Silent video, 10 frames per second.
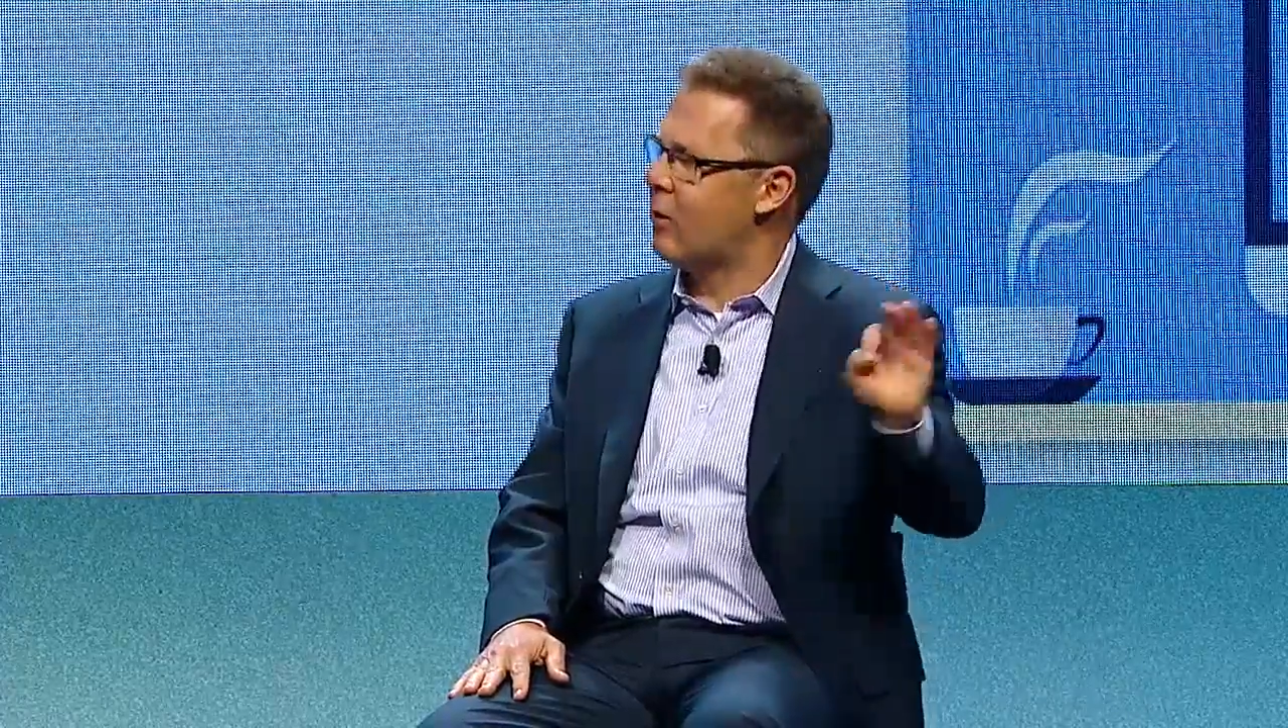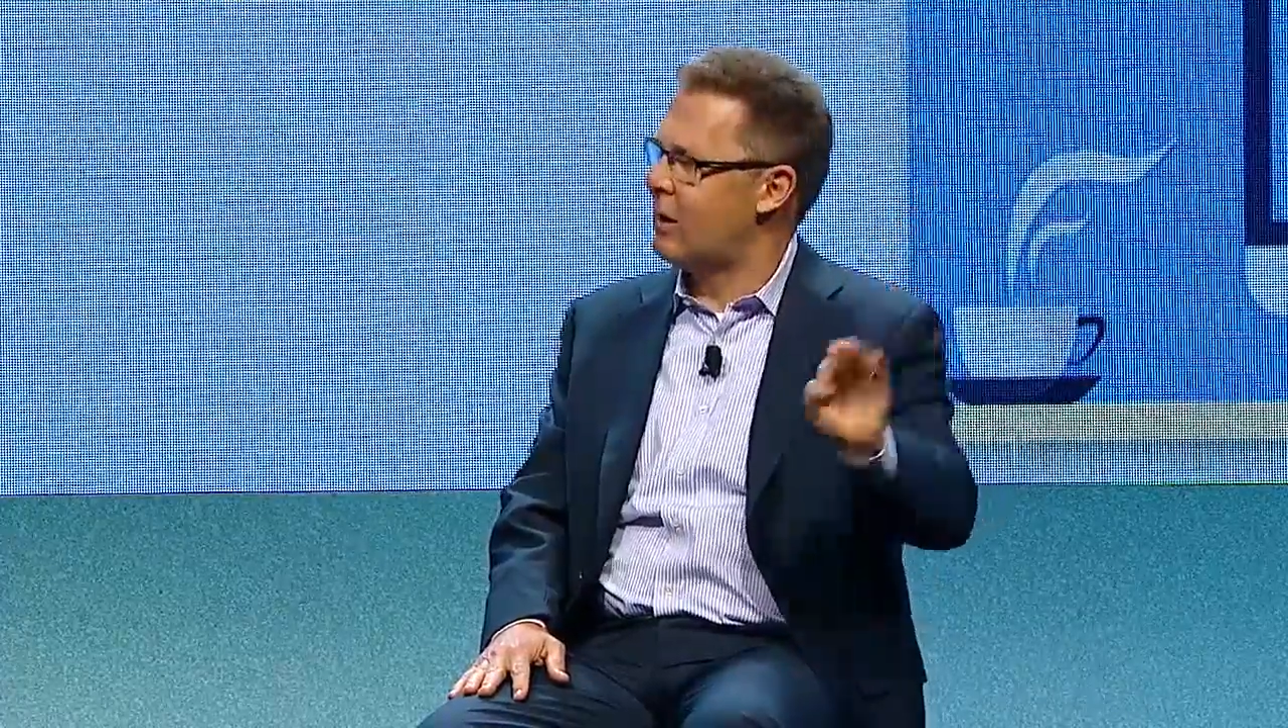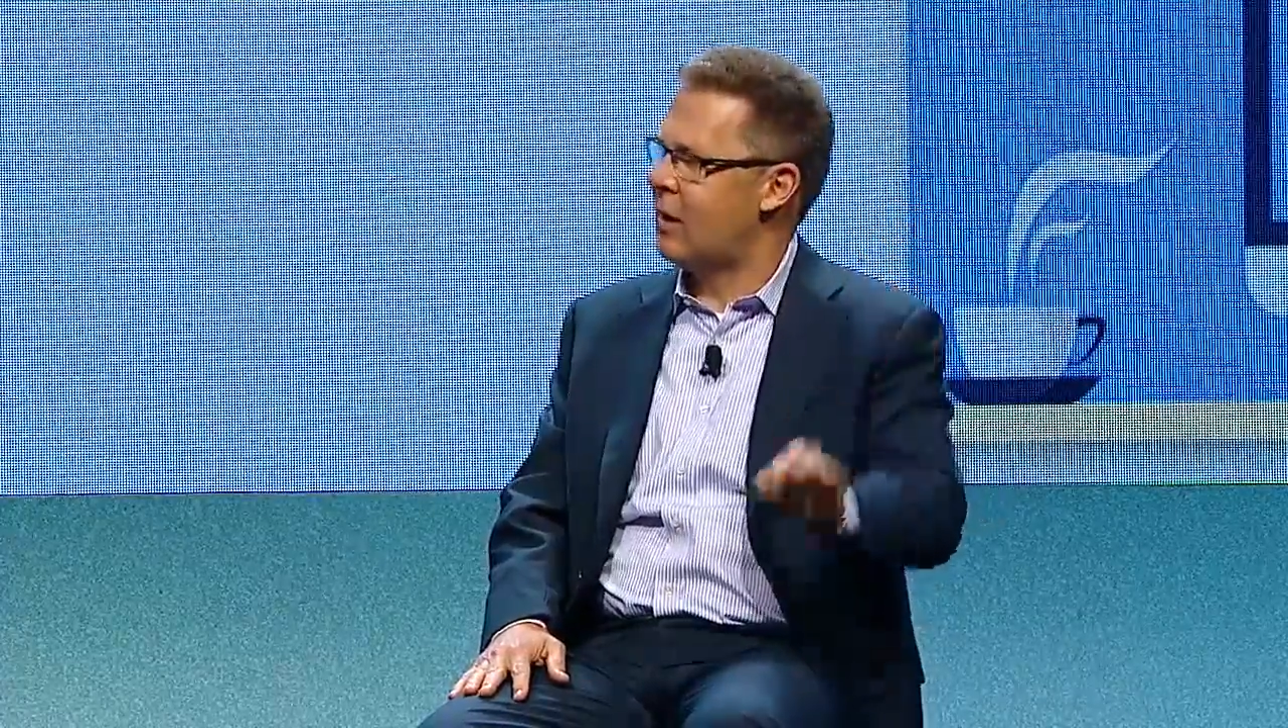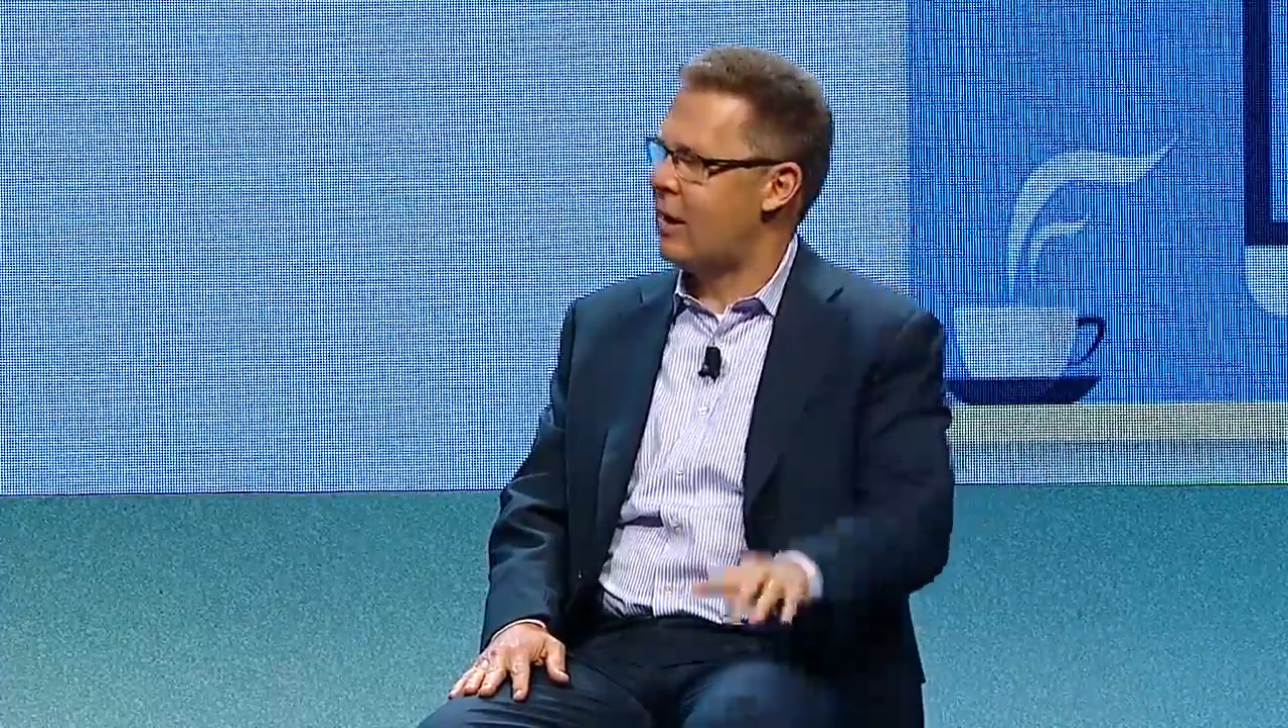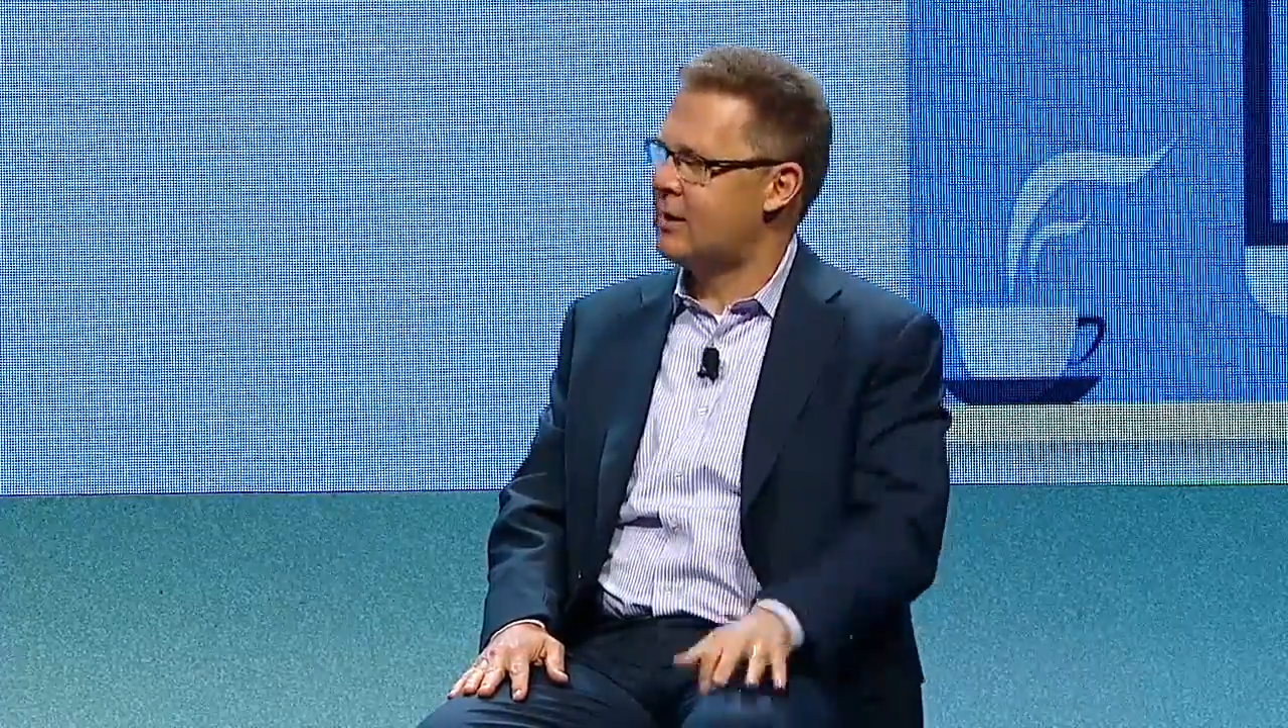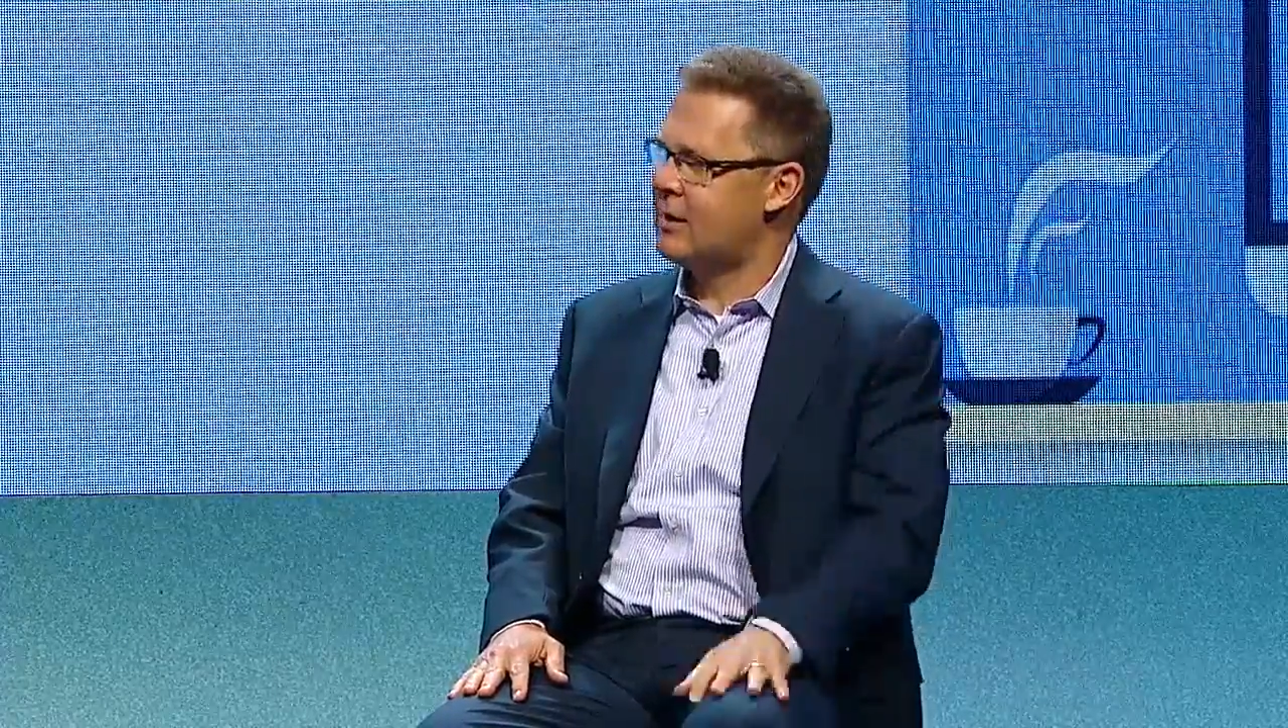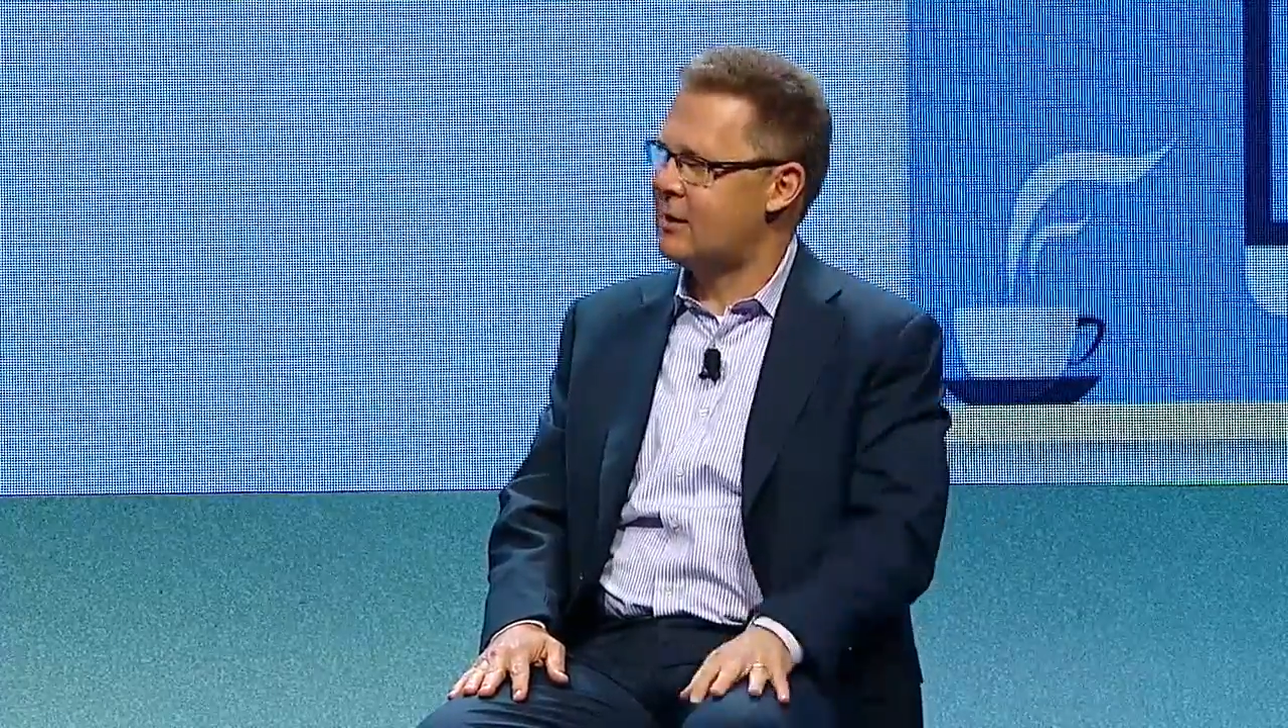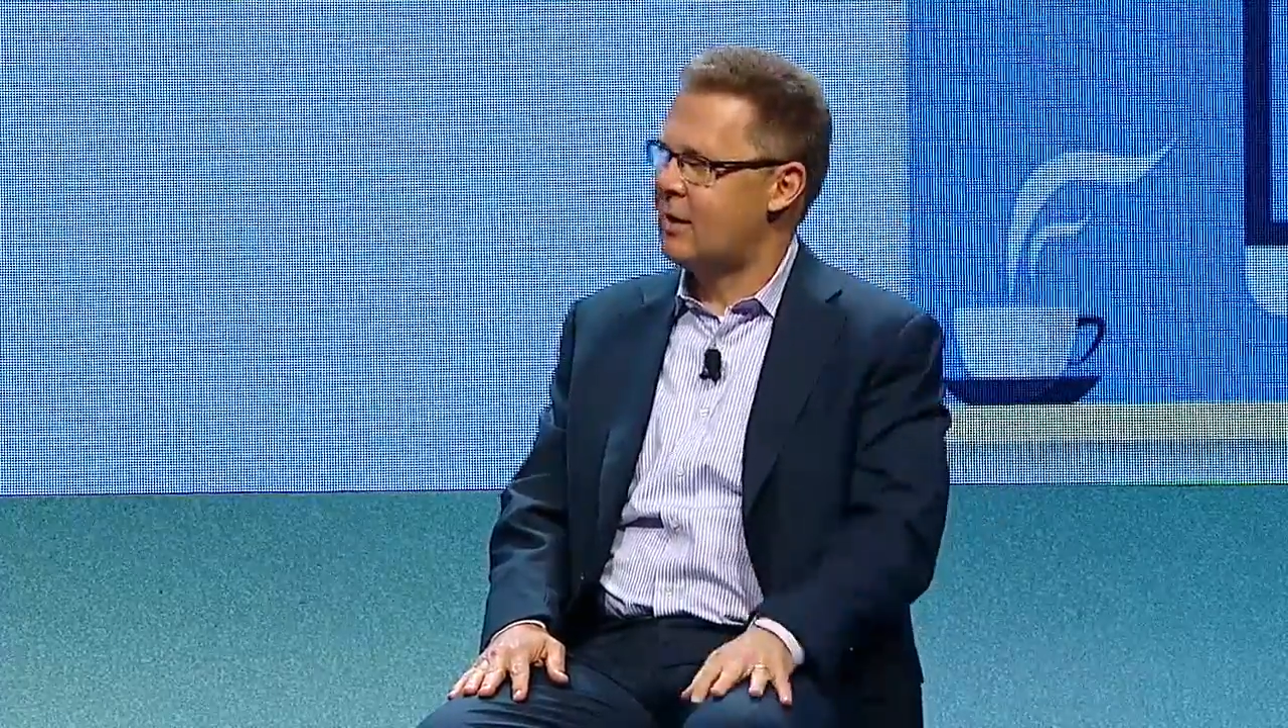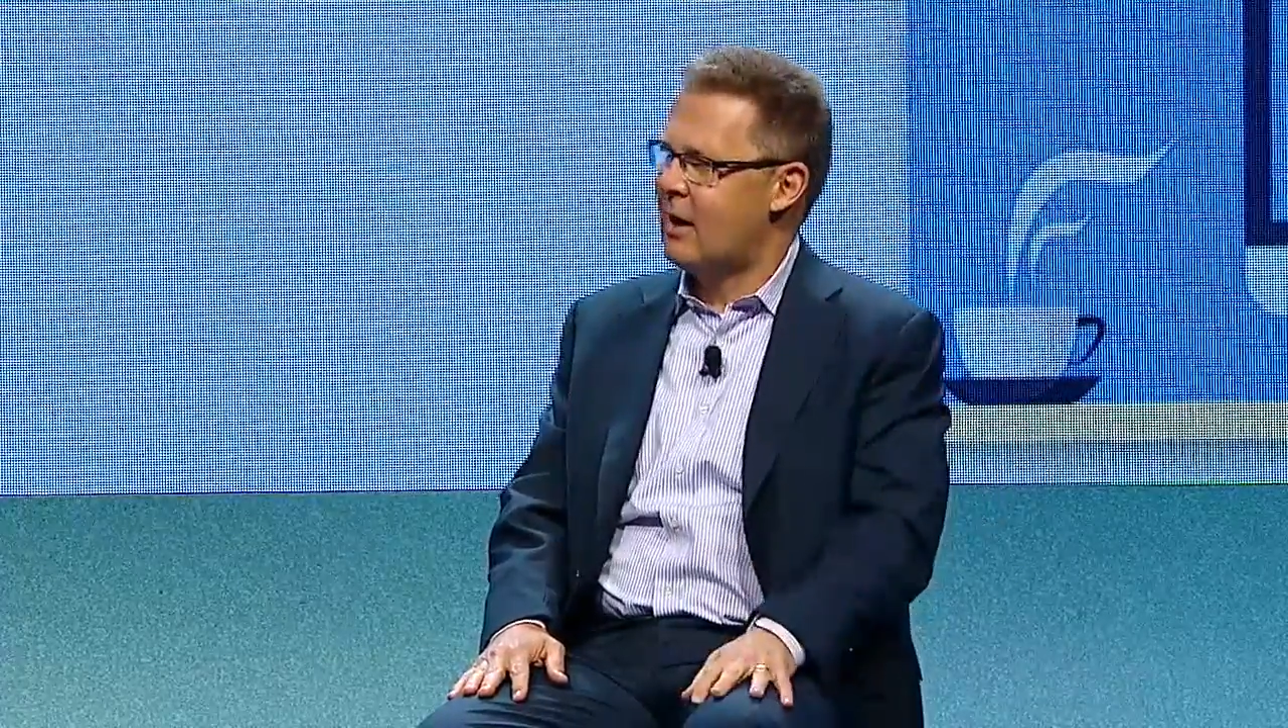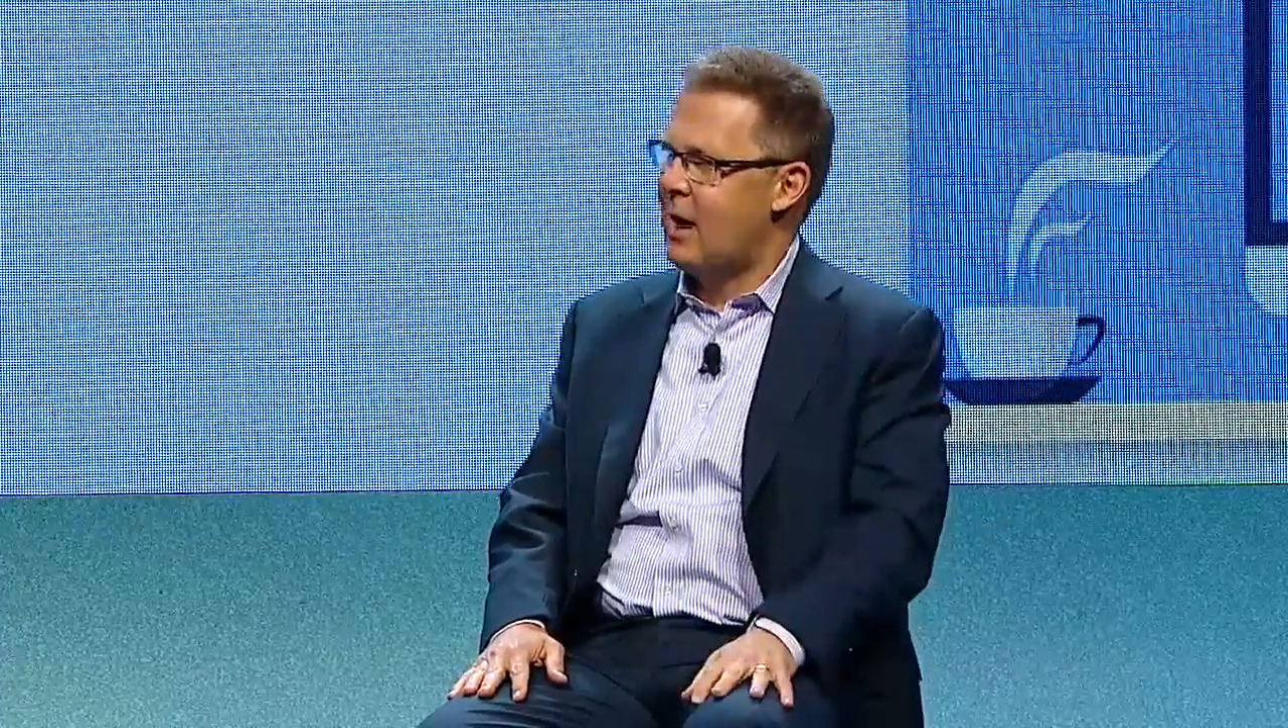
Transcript: realize it,